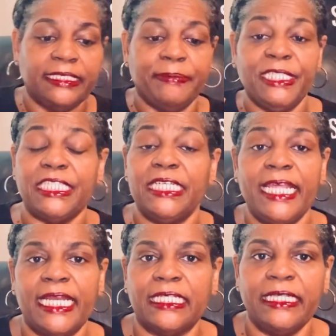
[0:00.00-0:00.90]
it's been
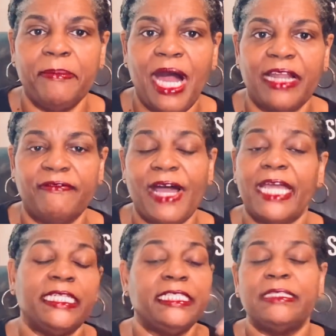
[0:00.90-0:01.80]
genetically
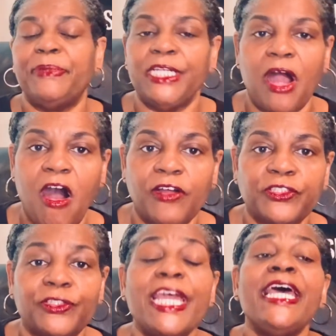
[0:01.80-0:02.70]
modified, it's been altered.